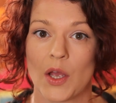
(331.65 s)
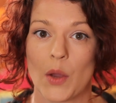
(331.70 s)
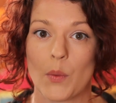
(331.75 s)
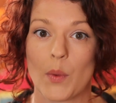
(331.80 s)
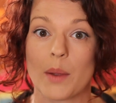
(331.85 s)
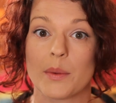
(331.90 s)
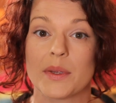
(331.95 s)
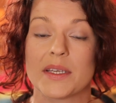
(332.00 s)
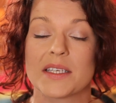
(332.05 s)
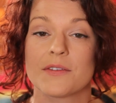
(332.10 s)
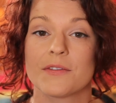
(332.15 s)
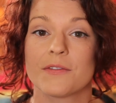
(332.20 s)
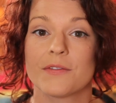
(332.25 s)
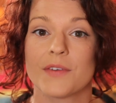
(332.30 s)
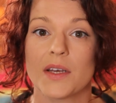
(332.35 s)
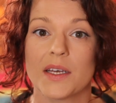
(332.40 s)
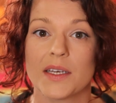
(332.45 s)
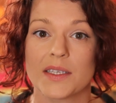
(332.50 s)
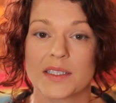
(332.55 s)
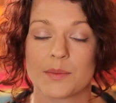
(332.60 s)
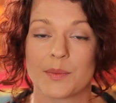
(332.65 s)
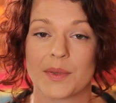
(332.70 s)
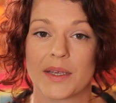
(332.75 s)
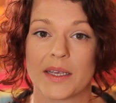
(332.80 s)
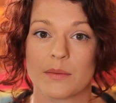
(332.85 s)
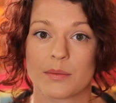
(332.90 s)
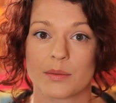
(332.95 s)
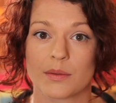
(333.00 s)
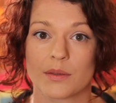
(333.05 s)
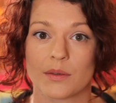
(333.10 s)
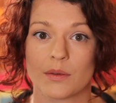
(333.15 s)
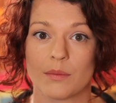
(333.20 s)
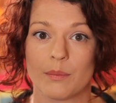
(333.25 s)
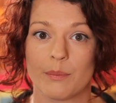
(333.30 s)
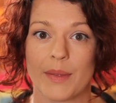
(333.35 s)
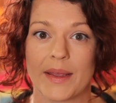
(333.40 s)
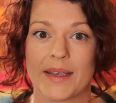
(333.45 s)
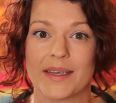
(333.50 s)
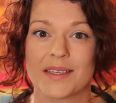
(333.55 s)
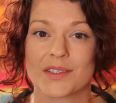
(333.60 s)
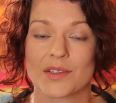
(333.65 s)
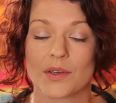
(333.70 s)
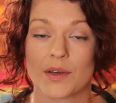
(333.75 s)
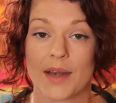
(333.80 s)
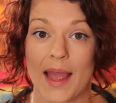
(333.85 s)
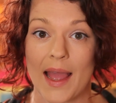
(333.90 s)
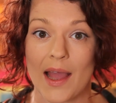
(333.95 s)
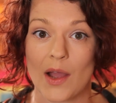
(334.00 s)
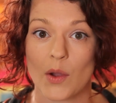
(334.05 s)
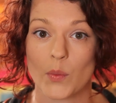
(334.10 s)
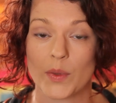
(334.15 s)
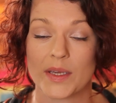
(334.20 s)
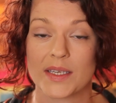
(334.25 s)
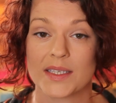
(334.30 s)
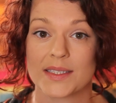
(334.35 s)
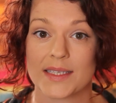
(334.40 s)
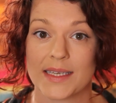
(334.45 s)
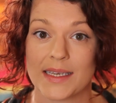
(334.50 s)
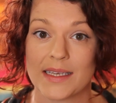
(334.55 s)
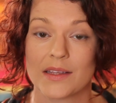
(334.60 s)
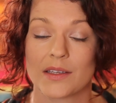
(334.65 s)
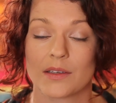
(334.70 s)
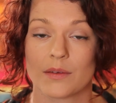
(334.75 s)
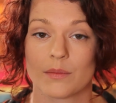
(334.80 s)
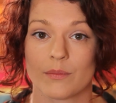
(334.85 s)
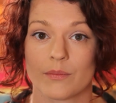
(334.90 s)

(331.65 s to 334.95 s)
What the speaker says: where we defer to people based on how we see them.